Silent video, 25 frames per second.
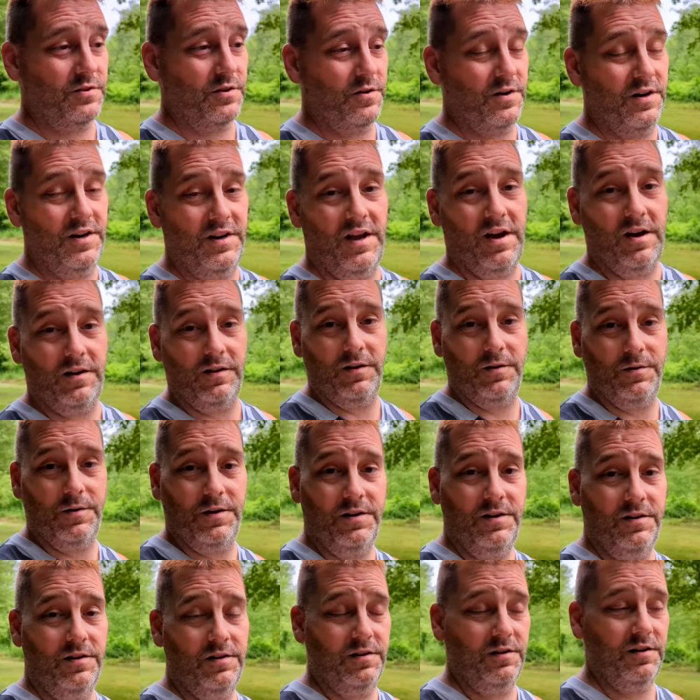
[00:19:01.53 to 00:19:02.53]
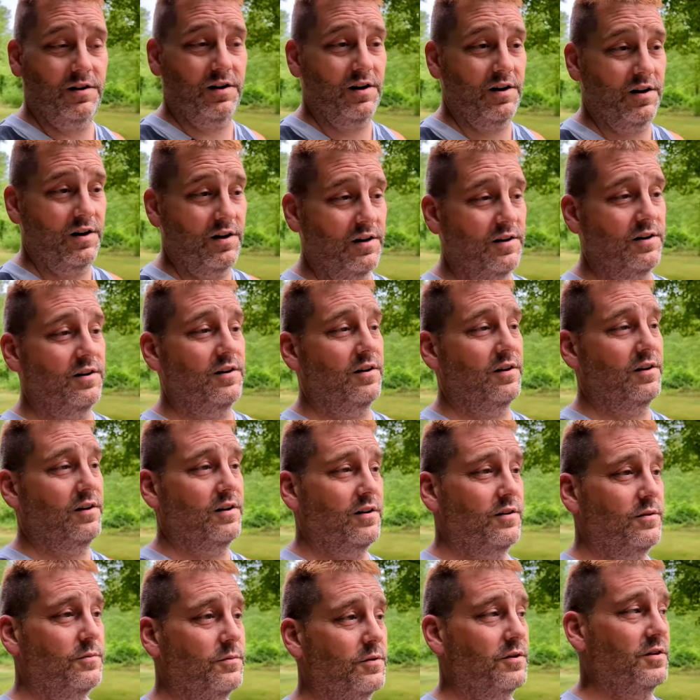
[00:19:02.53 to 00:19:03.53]
already downloaded, and
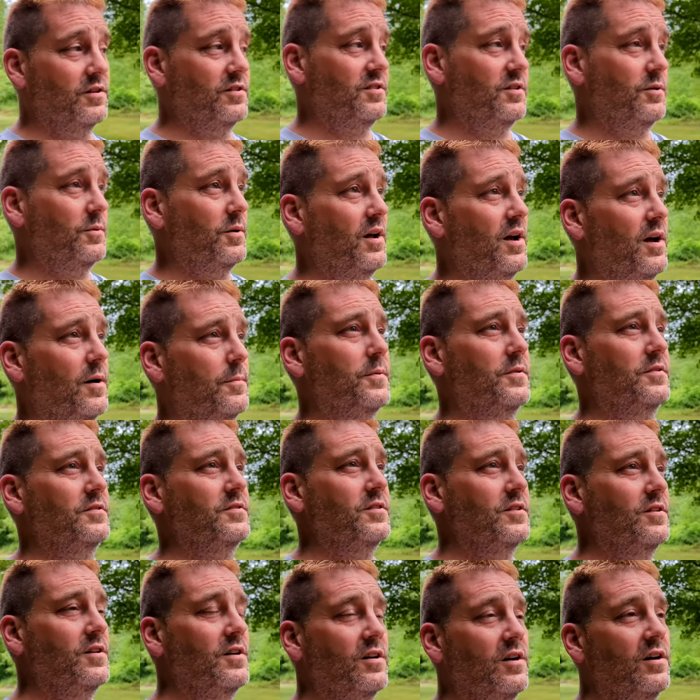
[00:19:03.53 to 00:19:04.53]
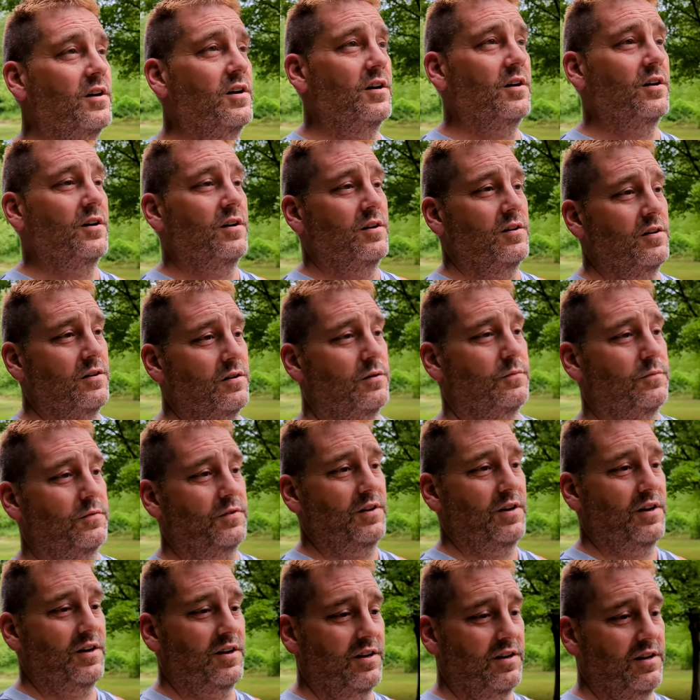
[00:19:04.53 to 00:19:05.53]
uh, we're going to see what happens.
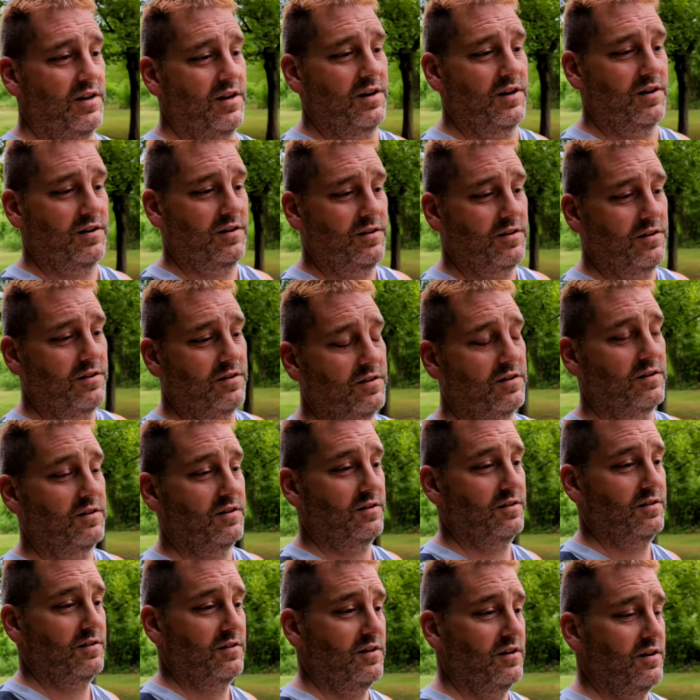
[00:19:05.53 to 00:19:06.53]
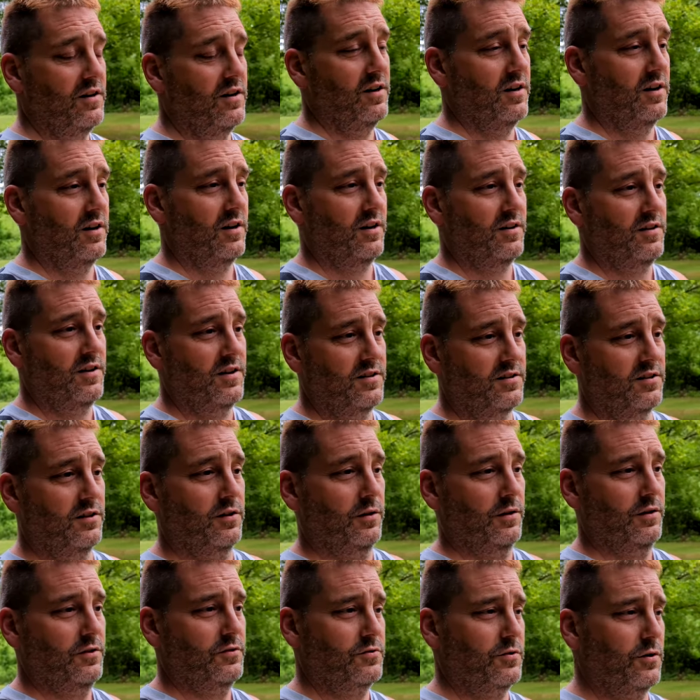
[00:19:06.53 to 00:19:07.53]
Hopefully I can get a, a nice
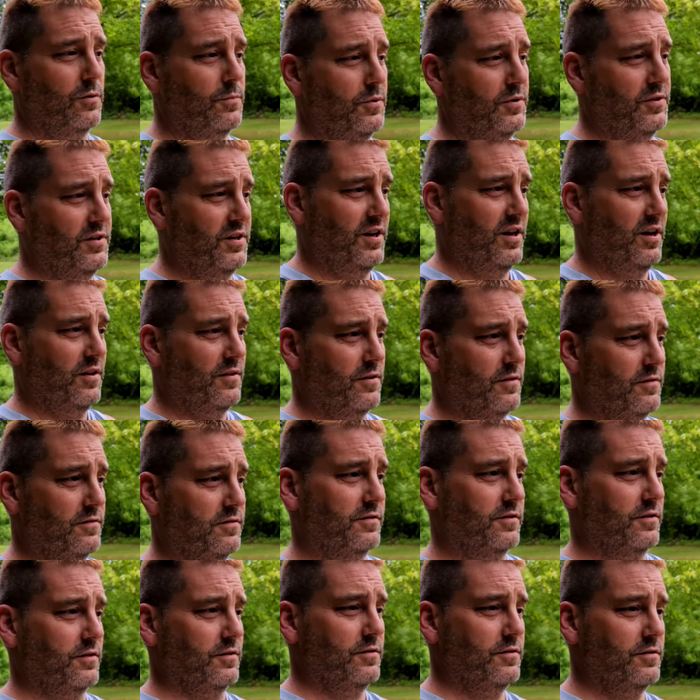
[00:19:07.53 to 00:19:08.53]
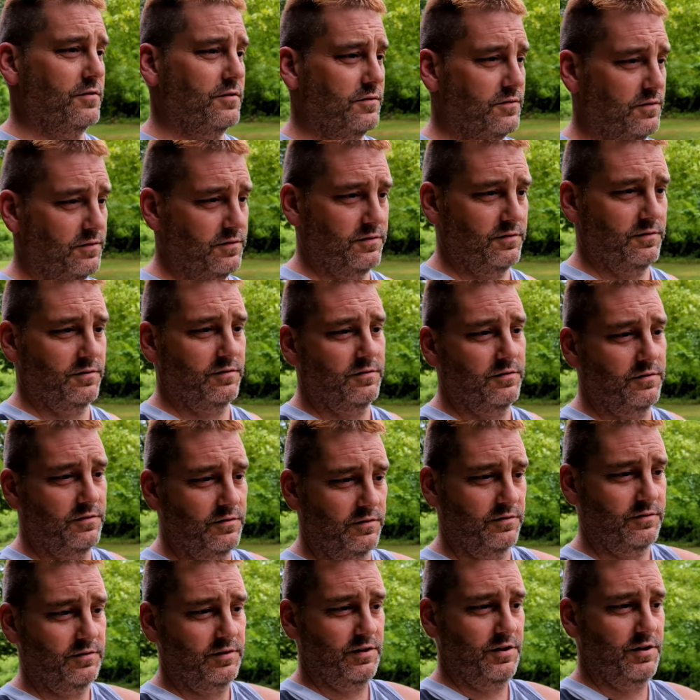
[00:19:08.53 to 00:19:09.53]
little intro put together for
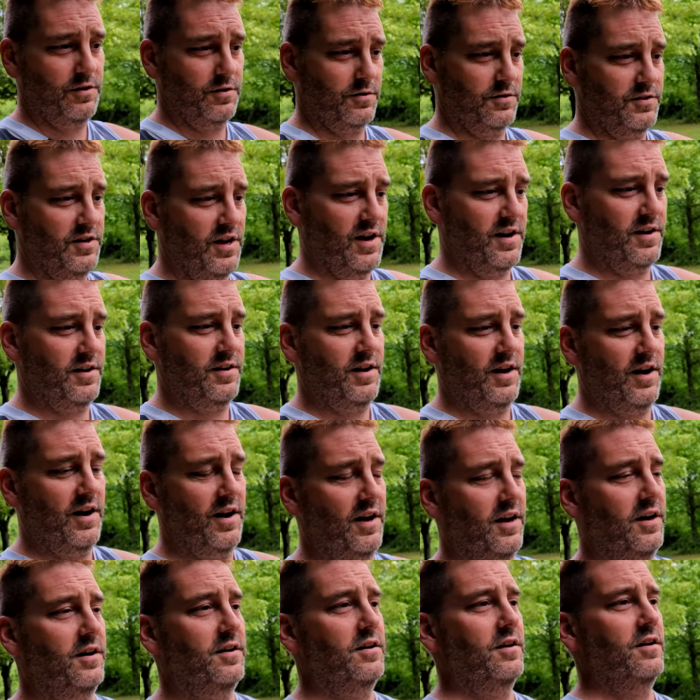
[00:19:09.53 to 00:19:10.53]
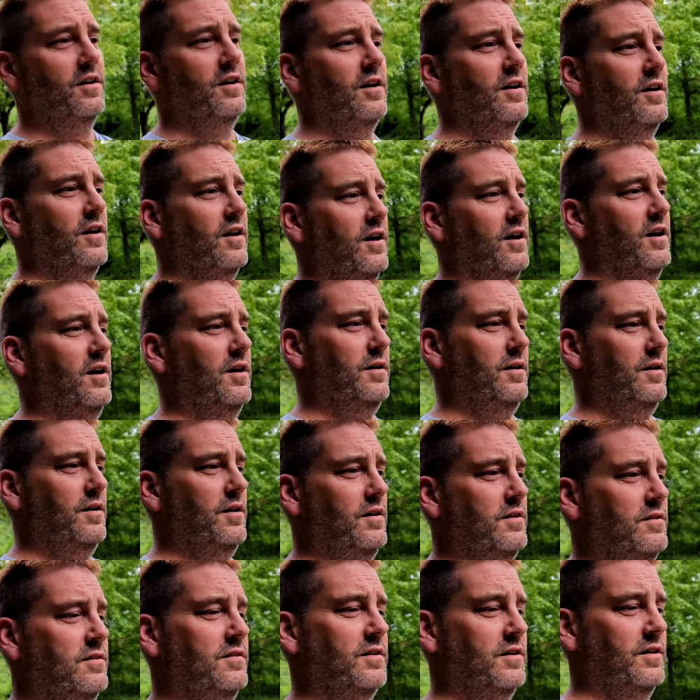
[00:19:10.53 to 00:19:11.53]
the year 10 day
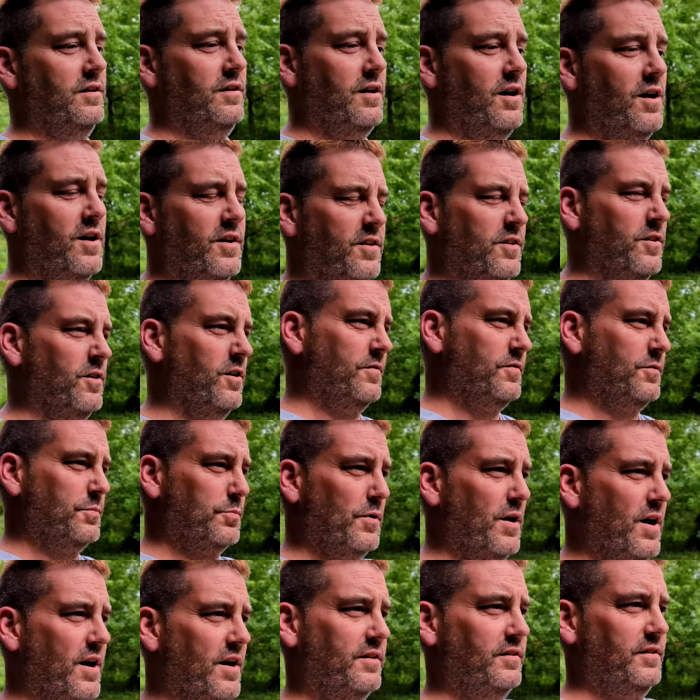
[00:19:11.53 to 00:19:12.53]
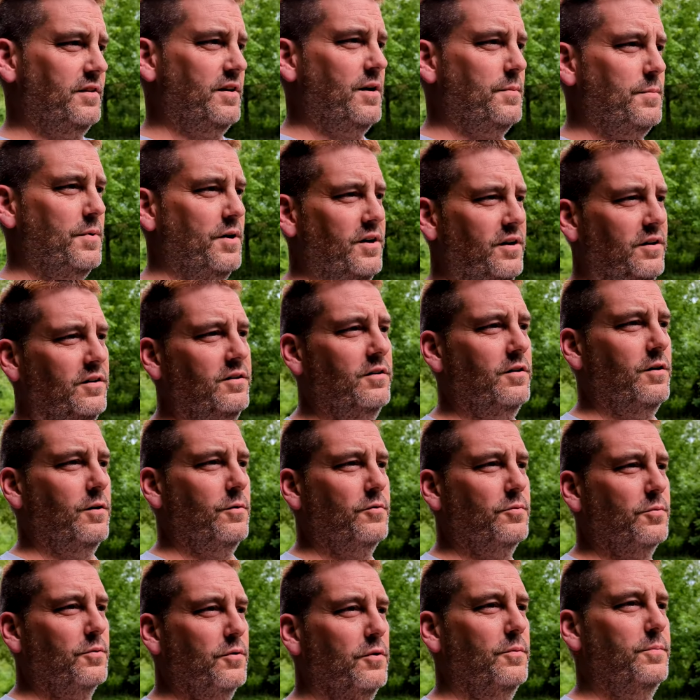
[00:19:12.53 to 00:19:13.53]
and uh, on and off sporadically I might go
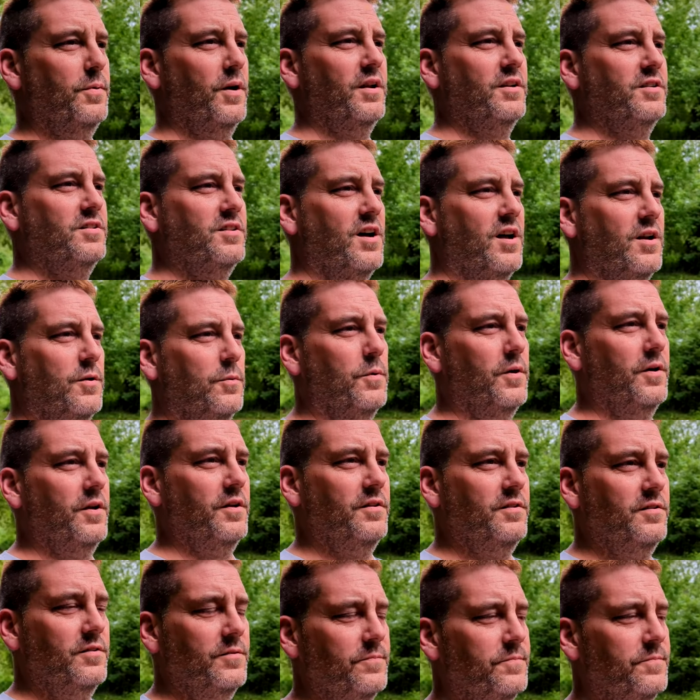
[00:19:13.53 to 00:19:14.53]
through it. but I just kind of want to